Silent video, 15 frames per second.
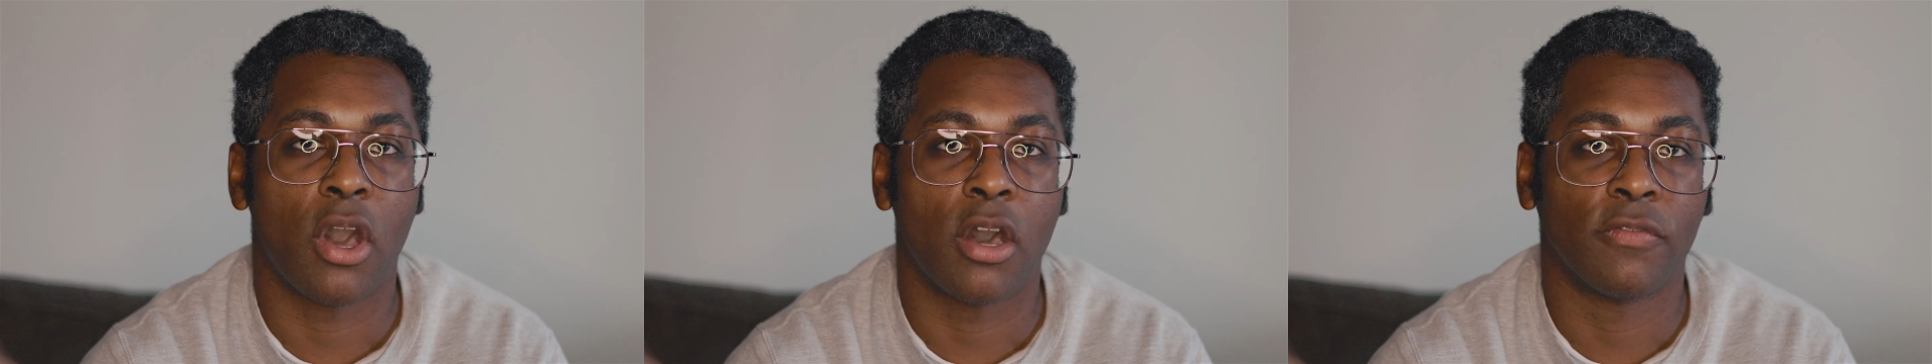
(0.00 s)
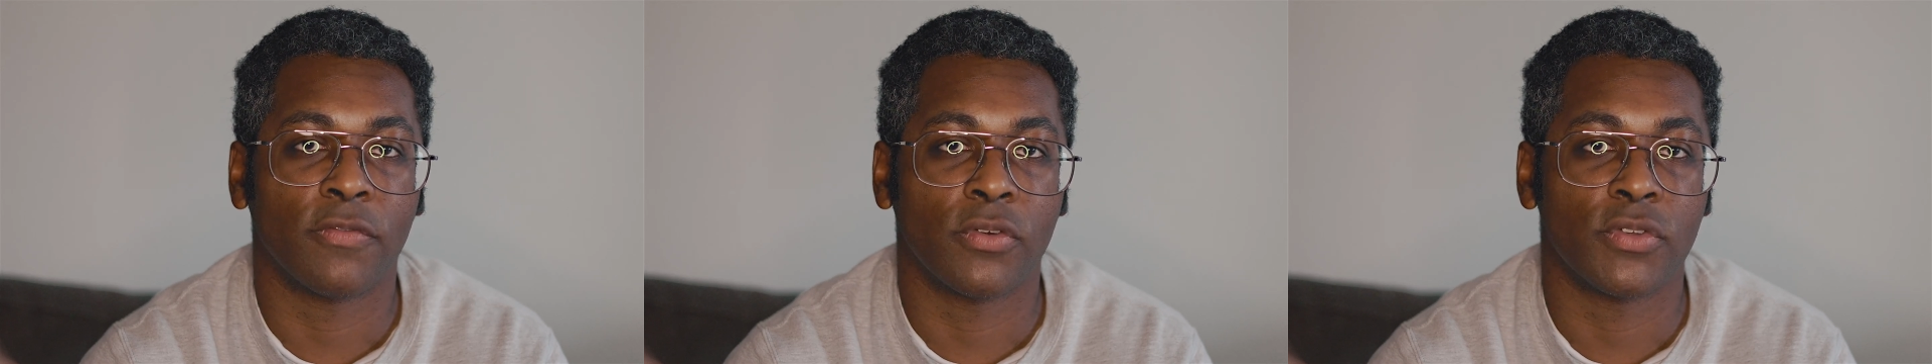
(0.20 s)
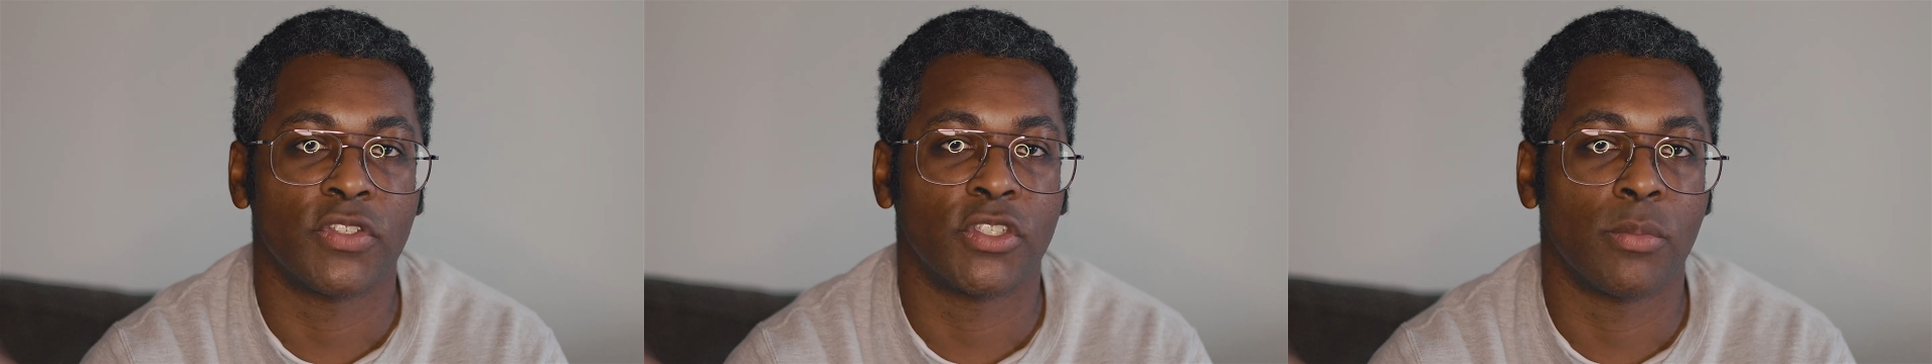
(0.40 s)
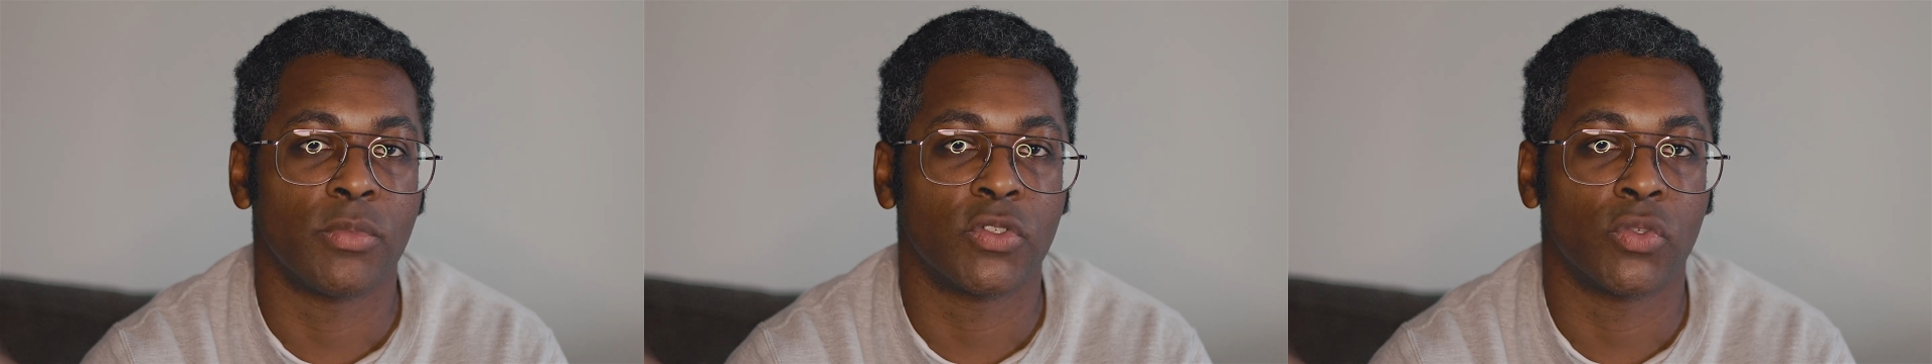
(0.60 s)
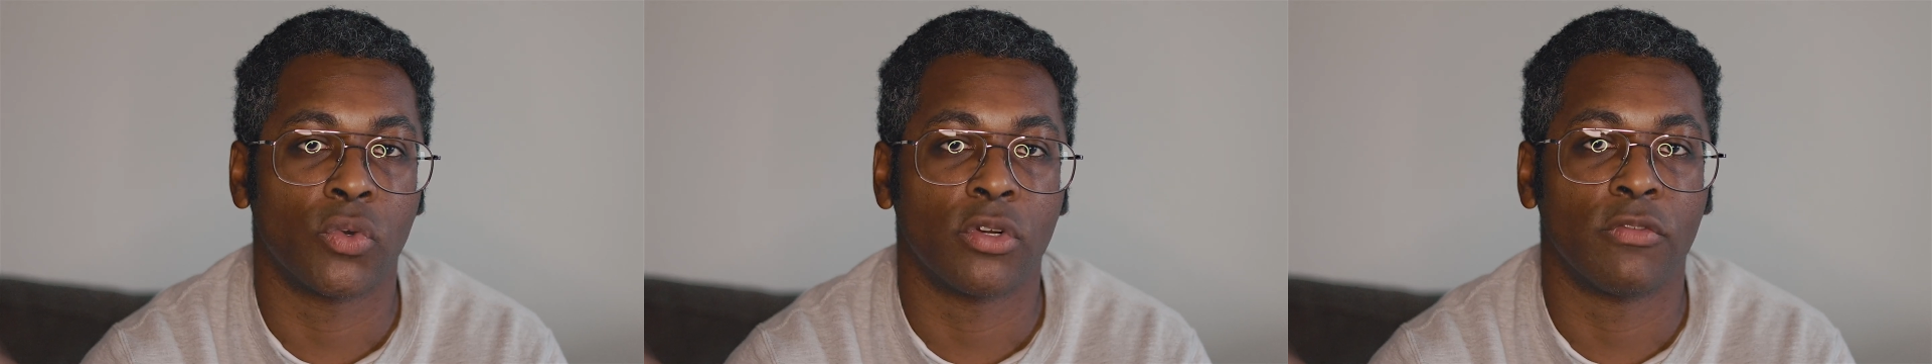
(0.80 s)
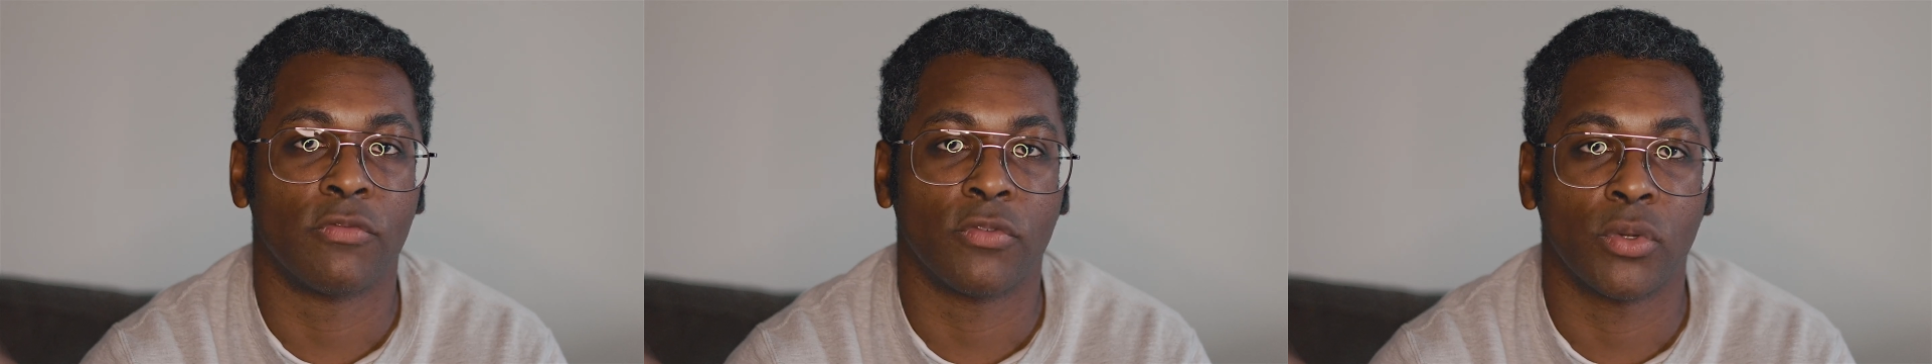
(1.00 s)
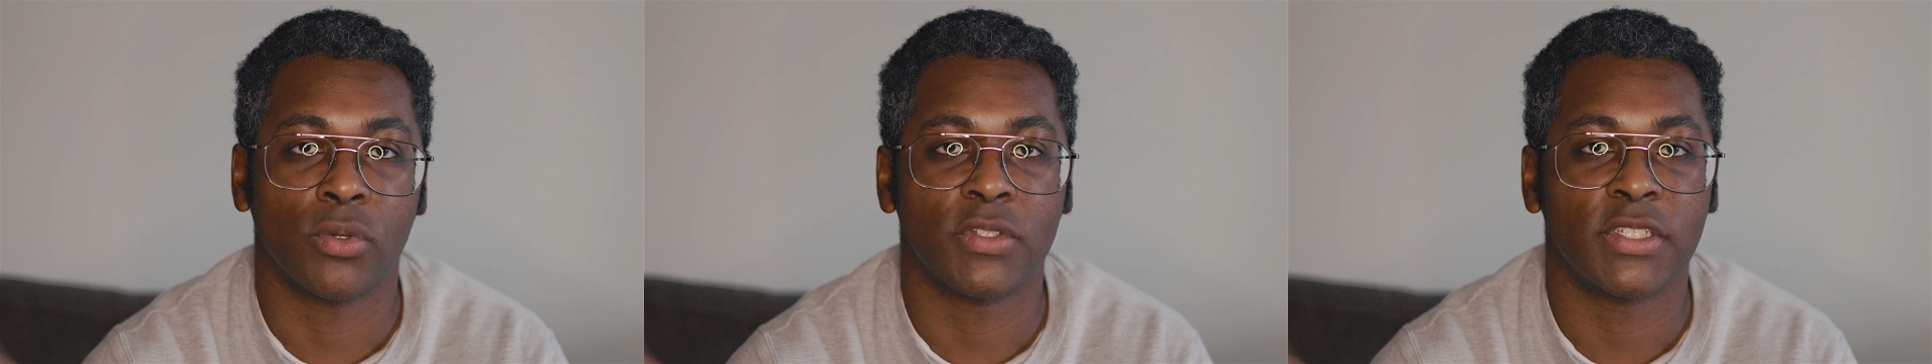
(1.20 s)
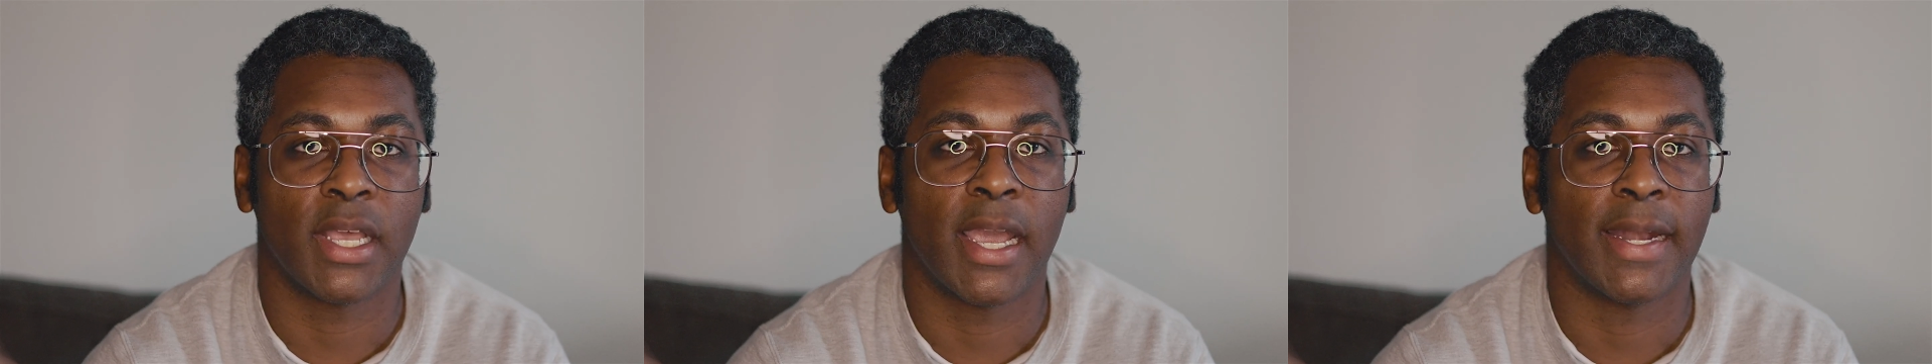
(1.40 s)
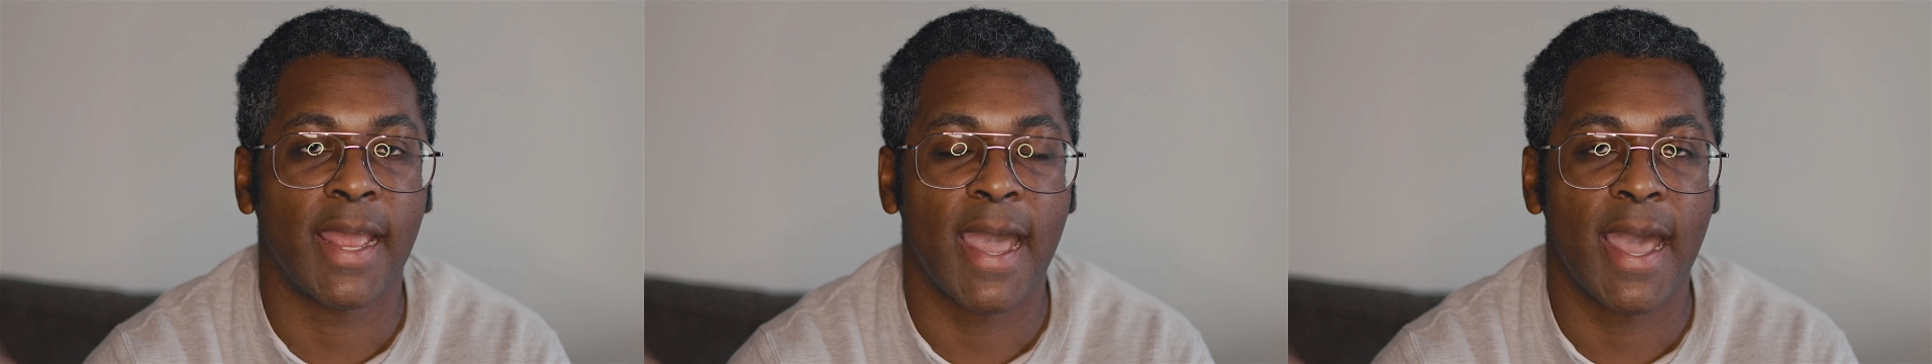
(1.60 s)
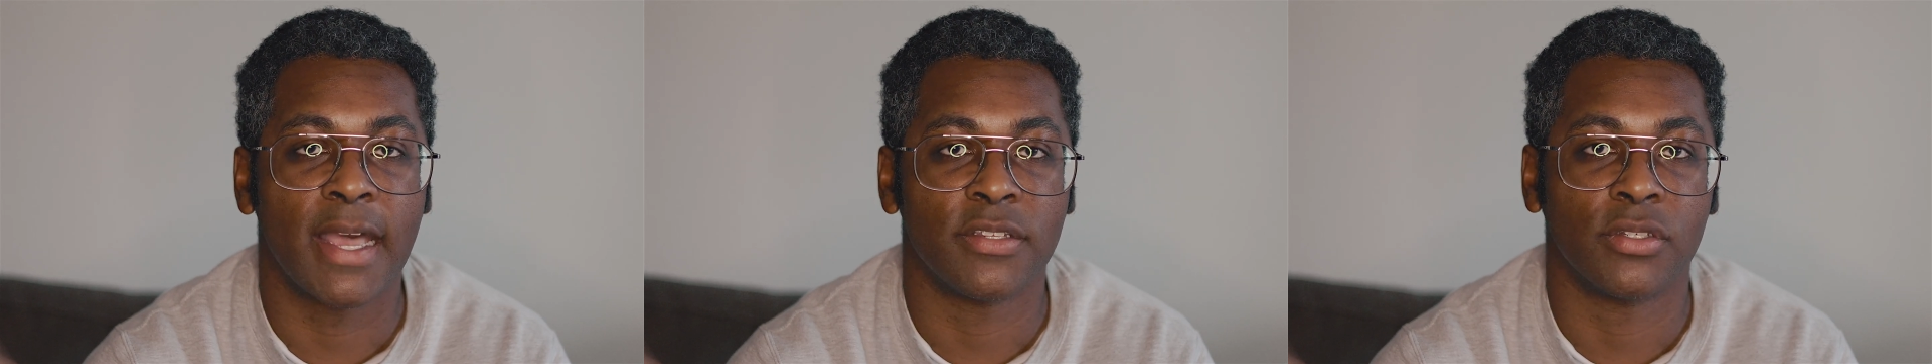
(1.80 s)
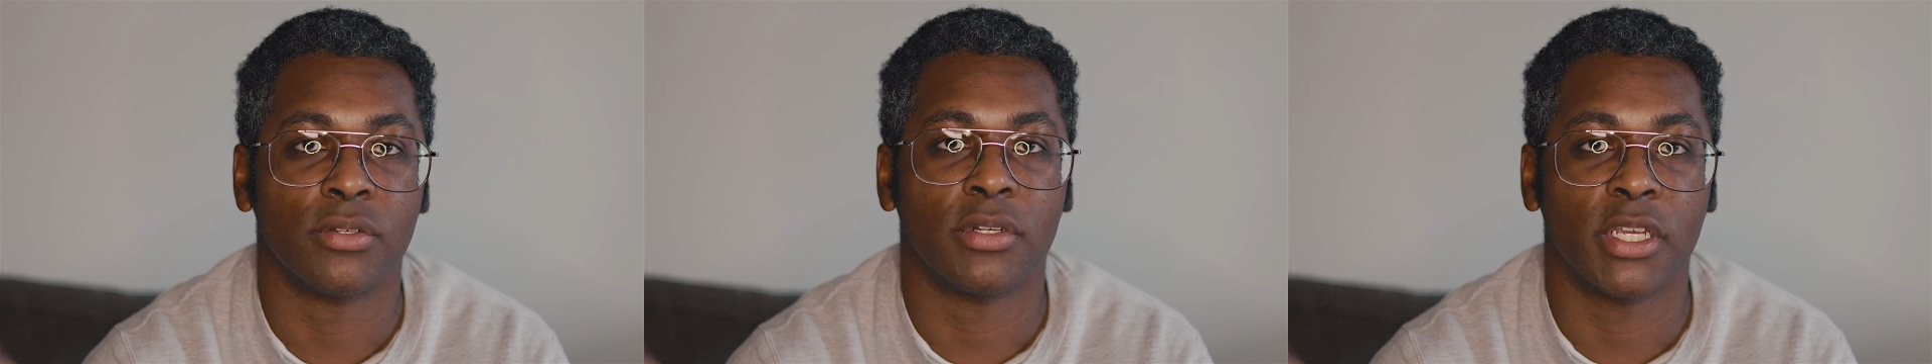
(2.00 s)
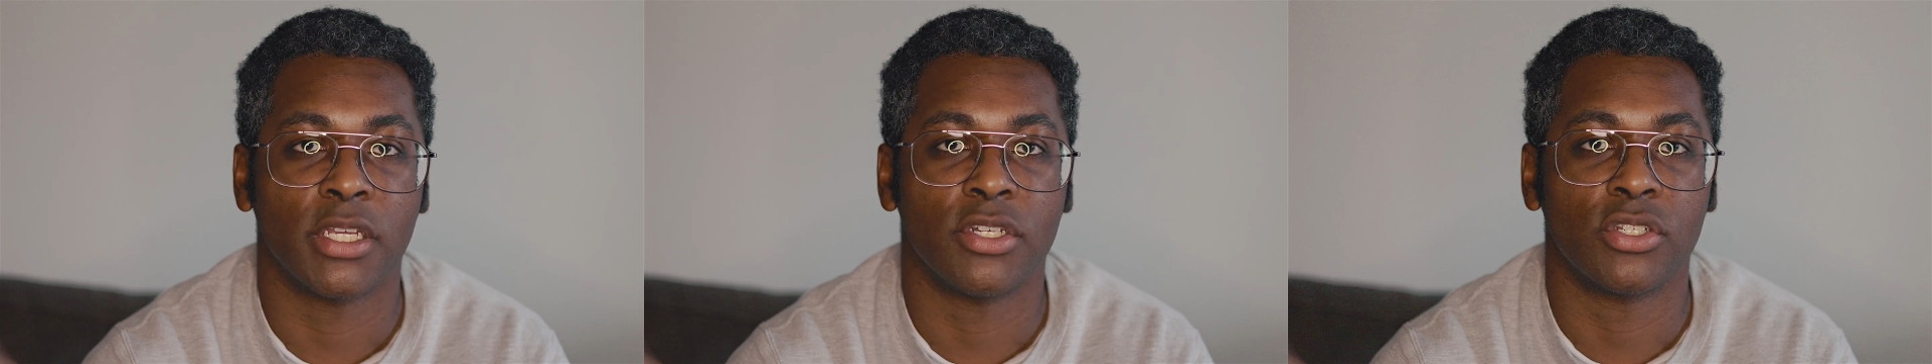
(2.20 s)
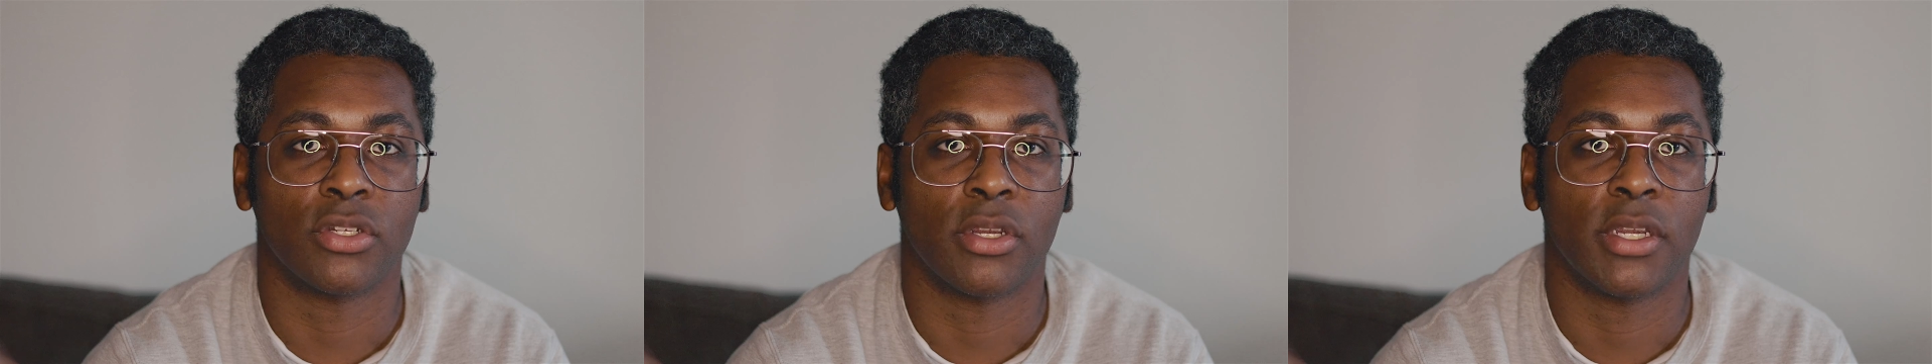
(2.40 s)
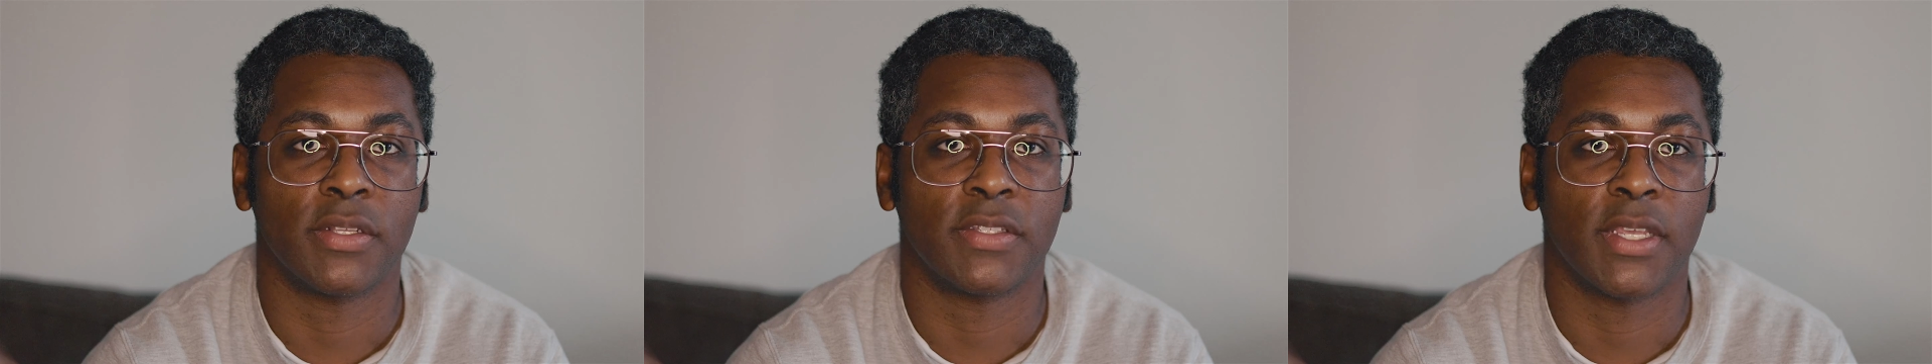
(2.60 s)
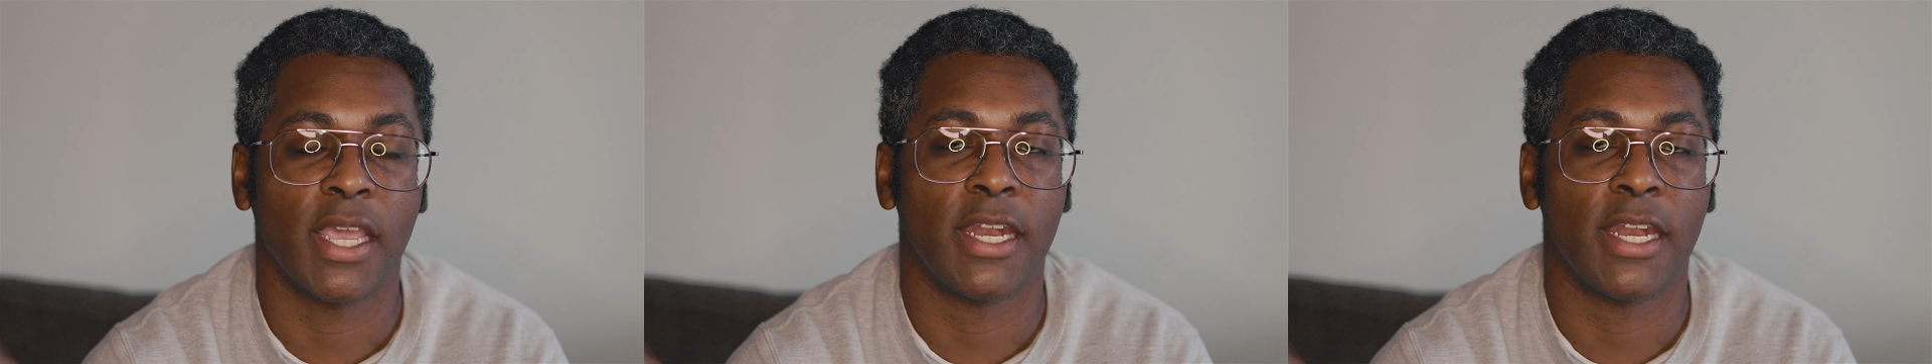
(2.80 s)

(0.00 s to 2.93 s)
offers some sort of roadside hazard insurance.